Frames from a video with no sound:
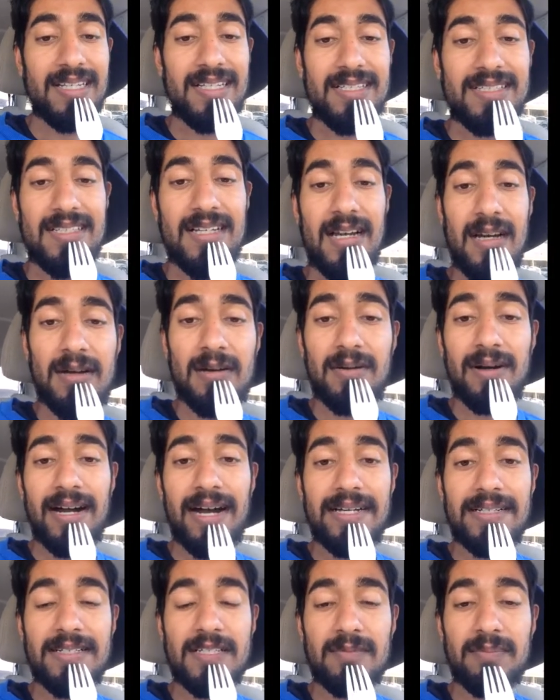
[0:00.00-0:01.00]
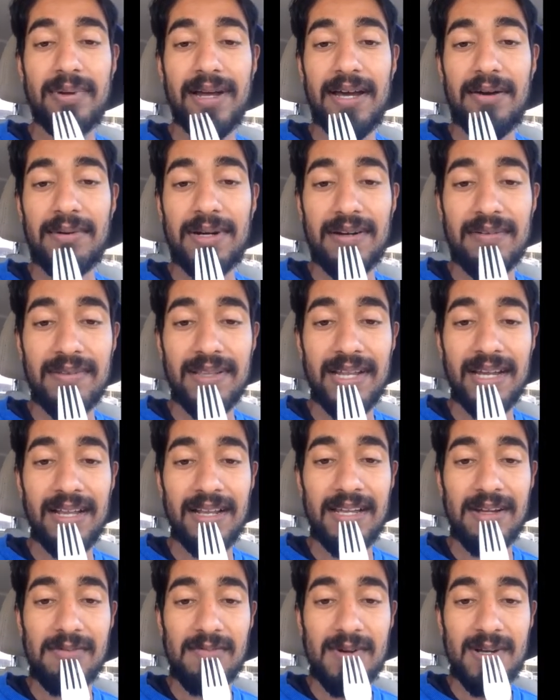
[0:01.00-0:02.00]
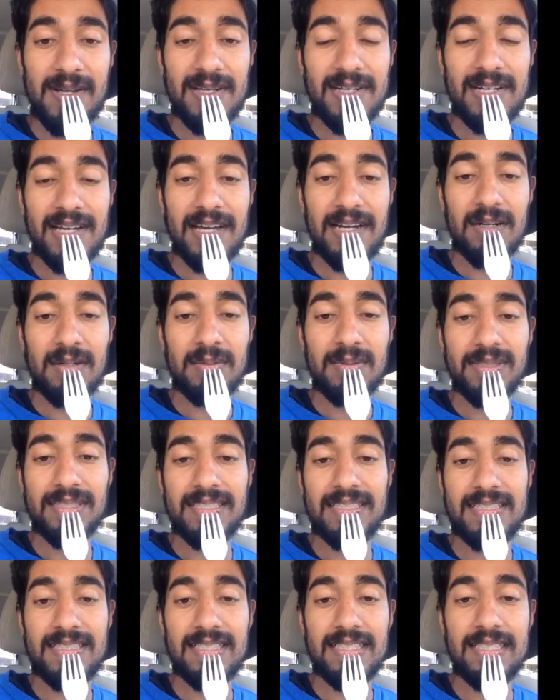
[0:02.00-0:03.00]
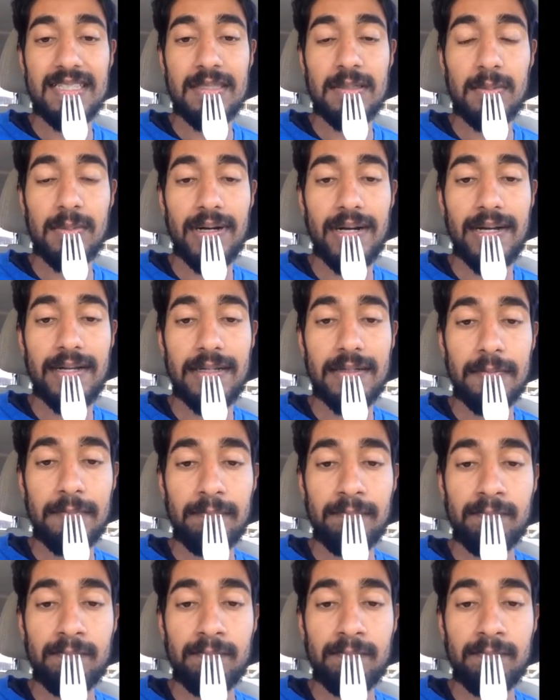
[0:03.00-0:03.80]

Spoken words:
So I just buy whatever the hell I want. I don't really see why